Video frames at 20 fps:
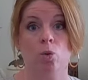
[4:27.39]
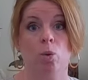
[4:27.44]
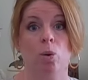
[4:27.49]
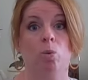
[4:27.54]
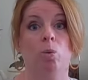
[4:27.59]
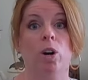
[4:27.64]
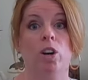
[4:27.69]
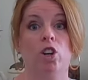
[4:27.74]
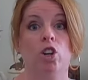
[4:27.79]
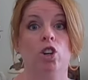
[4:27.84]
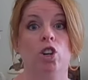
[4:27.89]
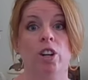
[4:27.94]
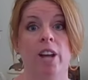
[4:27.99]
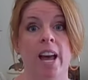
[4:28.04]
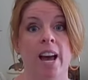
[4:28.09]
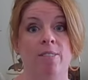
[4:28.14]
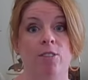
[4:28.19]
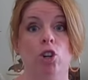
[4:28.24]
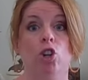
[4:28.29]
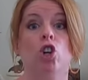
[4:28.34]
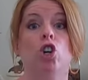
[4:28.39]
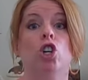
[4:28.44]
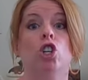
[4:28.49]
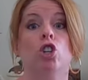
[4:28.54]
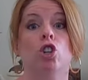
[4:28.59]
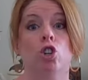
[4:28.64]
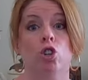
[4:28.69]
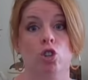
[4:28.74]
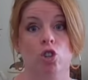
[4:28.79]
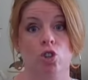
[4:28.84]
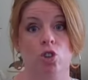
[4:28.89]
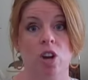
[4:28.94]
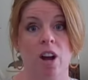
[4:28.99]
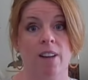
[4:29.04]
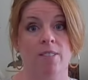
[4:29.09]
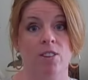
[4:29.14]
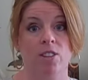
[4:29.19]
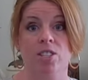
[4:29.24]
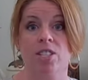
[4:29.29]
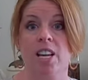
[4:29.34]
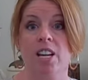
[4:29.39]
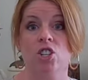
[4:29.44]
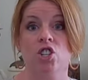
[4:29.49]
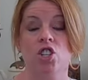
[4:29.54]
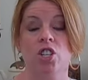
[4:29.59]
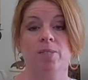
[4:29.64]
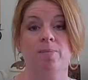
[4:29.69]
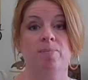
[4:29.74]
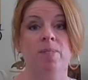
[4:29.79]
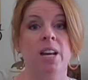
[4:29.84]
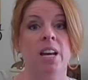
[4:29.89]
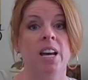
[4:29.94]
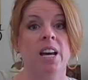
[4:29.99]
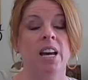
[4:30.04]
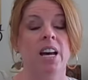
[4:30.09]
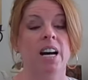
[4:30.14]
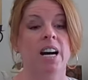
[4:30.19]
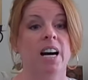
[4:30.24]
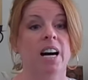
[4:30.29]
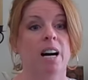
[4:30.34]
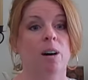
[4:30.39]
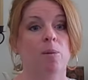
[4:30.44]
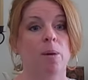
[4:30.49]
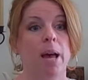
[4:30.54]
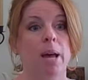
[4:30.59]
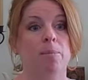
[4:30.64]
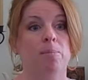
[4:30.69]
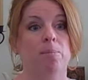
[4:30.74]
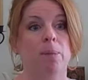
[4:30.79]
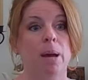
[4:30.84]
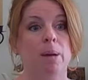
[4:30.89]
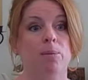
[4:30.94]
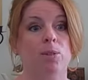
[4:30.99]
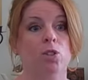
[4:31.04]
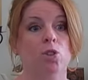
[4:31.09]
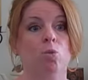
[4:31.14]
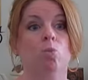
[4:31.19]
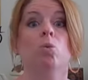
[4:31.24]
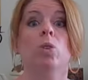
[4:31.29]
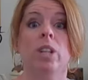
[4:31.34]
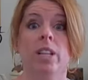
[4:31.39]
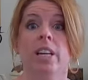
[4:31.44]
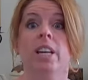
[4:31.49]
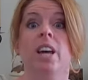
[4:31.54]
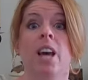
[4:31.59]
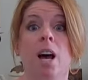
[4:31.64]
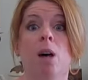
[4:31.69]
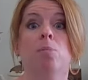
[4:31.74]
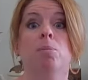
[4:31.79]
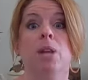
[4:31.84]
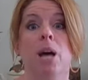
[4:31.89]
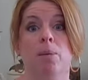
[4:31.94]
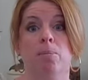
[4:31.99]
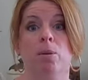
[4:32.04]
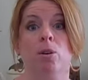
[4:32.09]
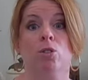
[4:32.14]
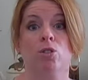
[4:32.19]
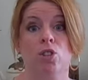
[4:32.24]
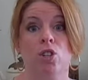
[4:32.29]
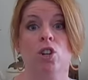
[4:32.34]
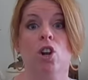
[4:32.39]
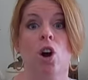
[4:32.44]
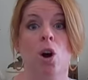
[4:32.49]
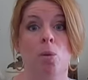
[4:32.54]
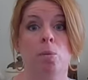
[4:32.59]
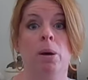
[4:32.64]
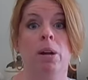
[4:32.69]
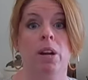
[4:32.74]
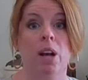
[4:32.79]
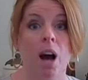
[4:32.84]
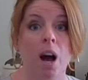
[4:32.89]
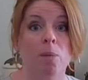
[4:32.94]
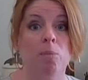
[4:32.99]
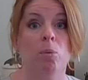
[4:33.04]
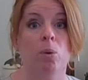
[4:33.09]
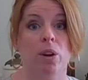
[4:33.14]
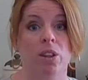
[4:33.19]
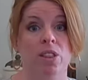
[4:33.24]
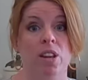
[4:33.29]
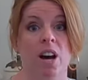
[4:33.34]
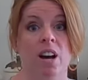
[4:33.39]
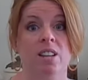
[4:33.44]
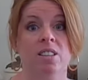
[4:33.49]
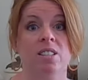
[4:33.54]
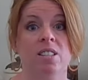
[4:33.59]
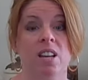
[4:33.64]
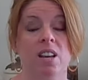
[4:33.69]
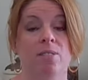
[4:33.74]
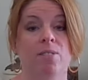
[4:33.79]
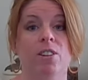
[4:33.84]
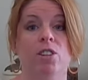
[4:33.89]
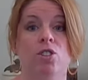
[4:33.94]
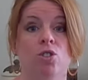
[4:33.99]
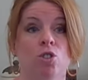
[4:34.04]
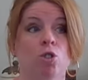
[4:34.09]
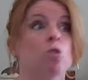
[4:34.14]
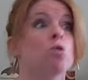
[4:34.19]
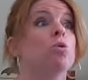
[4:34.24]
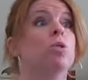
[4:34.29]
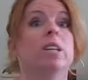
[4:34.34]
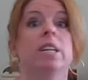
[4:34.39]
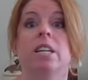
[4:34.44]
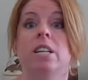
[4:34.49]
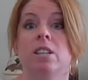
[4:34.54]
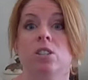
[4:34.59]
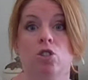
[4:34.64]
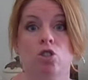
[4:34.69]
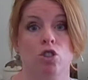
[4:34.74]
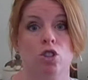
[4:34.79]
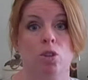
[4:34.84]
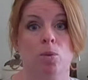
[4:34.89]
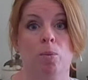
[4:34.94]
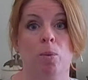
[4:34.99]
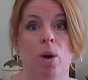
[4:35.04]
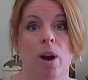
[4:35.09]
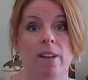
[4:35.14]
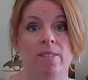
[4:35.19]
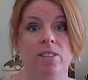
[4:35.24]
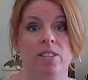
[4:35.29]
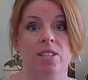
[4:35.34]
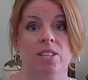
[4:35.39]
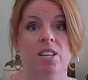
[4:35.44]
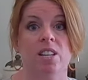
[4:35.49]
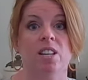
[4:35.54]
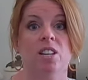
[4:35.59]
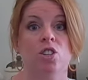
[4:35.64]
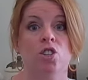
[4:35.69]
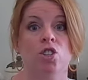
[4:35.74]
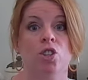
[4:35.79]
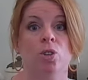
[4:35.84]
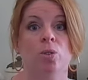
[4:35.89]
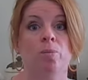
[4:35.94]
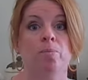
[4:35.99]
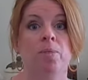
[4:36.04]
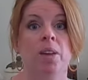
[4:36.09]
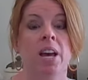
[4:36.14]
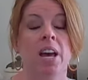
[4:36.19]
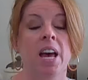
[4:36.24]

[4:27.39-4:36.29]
We want to have a good, crucial conversation and be able to really help that person open up with us if it truly is just a privacy issue,